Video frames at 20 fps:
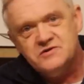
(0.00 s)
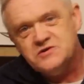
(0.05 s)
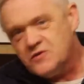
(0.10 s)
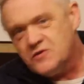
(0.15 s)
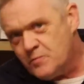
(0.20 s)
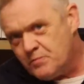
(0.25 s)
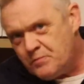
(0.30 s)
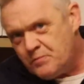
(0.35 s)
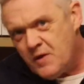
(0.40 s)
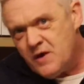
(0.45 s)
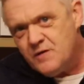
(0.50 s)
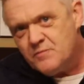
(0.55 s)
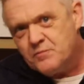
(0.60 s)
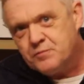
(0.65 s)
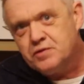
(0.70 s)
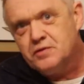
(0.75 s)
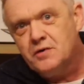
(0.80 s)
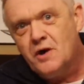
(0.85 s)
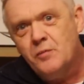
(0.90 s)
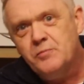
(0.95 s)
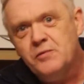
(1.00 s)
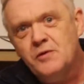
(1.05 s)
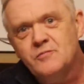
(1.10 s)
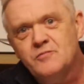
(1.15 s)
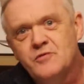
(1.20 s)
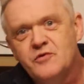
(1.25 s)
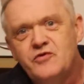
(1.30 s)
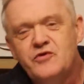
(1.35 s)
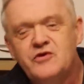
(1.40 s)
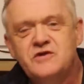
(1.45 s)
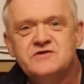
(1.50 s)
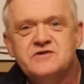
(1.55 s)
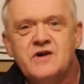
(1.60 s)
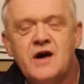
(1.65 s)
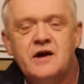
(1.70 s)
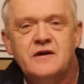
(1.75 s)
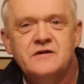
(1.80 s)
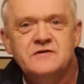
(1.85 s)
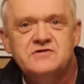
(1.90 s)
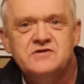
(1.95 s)
So the big problem with these
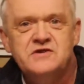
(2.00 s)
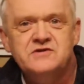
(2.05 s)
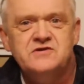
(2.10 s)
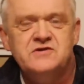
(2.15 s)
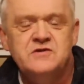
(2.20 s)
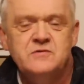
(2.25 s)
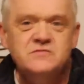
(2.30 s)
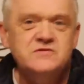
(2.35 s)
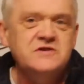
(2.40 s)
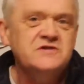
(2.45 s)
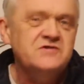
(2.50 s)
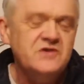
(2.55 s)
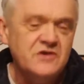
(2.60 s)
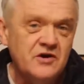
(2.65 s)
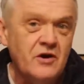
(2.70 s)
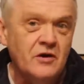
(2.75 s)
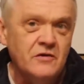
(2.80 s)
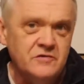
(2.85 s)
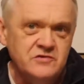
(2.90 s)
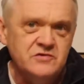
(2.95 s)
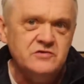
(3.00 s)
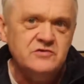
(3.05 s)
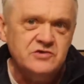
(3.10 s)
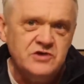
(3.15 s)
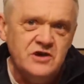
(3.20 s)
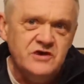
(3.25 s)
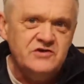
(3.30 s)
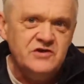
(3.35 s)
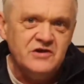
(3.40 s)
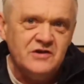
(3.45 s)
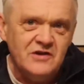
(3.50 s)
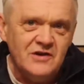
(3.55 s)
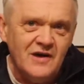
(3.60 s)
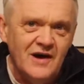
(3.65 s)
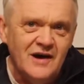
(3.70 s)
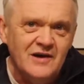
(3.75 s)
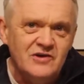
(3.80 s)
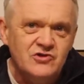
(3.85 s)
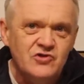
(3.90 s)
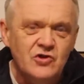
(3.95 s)
kind of systems is that concentrating
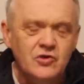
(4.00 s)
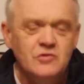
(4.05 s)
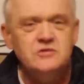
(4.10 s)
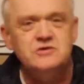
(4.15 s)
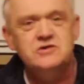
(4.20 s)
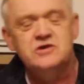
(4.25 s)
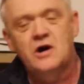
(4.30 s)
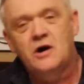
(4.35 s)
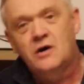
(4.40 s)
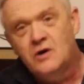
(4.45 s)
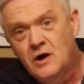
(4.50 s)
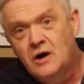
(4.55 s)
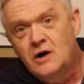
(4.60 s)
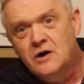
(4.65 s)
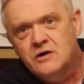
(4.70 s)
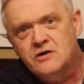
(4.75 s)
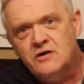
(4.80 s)
light also